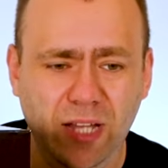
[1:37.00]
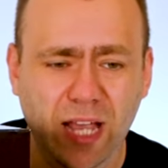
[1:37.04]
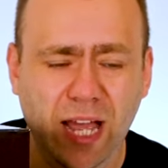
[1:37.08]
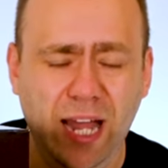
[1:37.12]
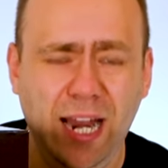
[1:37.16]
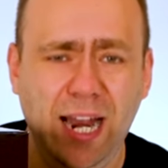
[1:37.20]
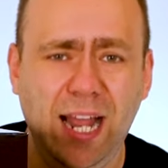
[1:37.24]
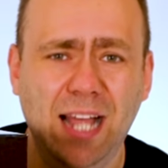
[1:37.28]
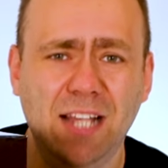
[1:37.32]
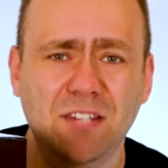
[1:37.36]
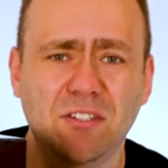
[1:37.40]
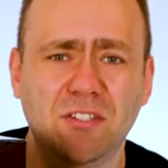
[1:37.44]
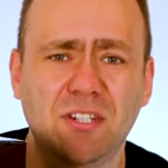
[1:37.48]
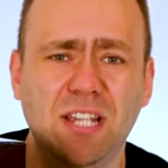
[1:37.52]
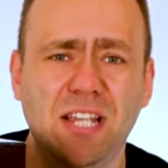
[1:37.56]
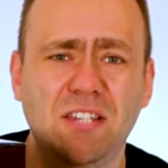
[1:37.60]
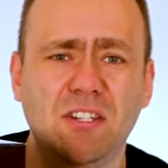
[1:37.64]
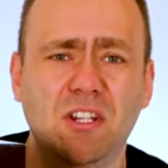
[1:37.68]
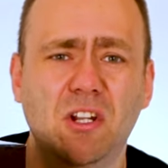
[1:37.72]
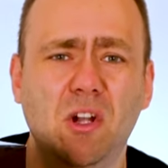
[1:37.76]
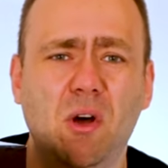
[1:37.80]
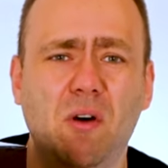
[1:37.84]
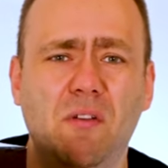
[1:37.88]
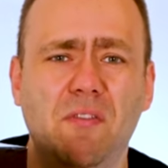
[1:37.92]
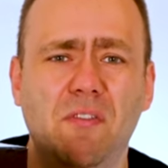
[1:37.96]
And that says
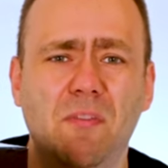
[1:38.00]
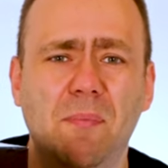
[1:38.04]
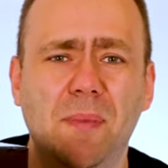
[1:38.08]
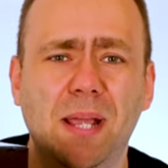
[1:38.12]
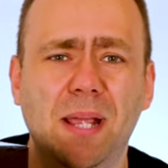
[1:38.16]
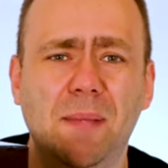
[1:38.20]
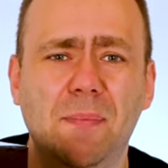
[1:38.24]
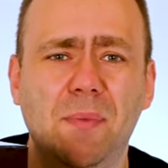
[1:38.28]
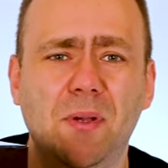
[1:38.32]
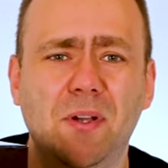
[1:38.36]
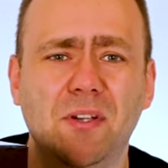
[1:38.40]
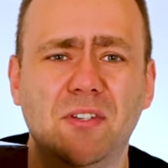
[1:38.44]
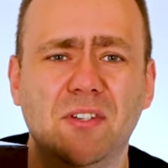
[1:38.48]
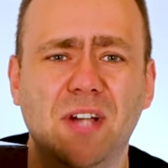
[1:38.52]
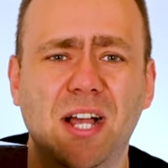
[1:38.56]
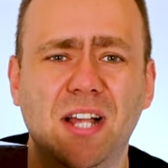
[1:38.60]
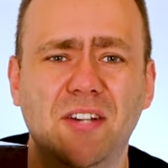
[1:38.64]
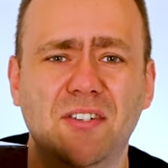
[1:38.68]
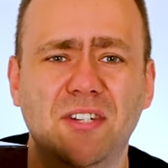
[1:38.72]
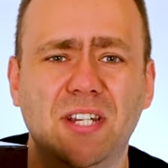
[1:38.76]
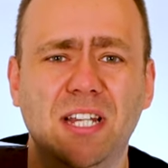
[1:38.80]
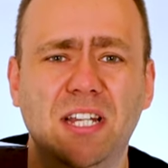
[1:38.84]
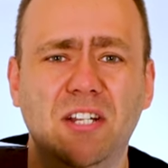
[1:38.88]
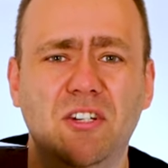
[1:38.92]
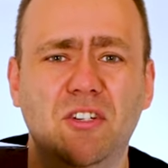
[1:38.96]
a lot for me because I
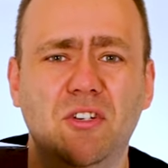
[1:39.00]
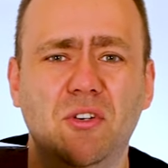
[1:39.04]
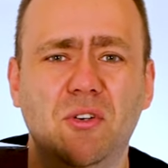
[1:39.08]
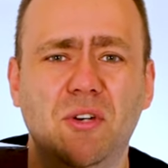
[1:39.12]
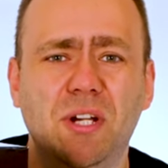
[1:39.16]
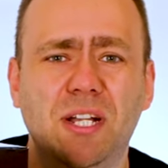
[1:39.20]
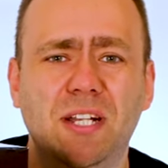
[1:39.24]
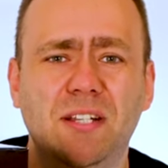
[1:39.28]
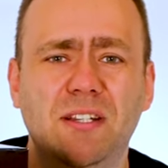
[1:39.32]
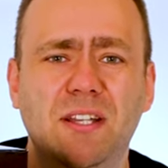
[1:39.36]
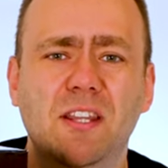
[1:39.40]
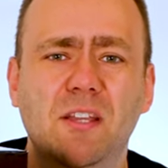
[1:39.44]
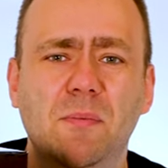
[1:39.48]
actually enjoyed